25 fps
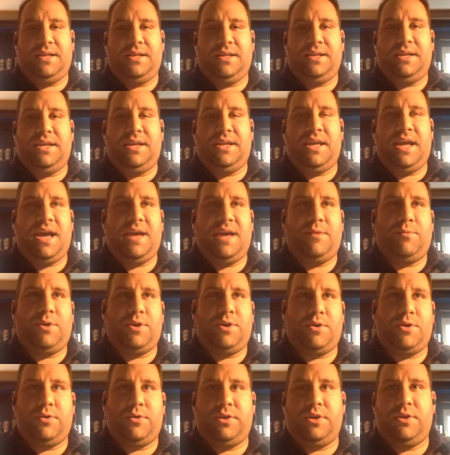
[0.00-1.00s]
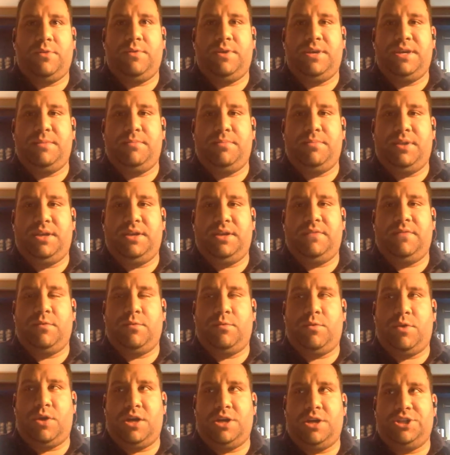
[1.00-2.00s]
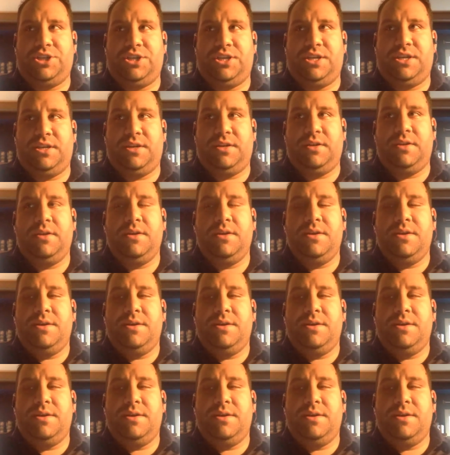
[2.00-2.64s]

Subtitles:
He had one earlier when he played for Washington.